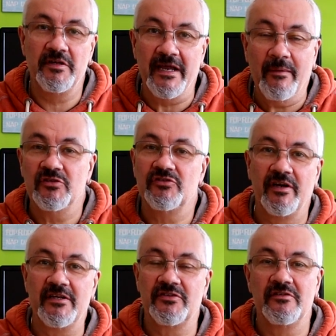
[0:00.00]
the
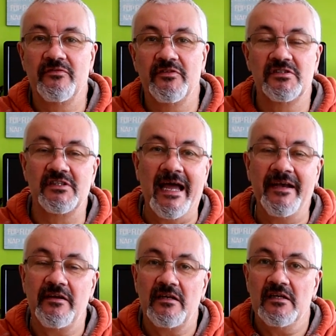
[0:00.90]
demonstration of the
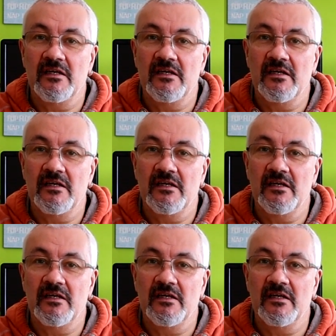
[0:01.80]
stand,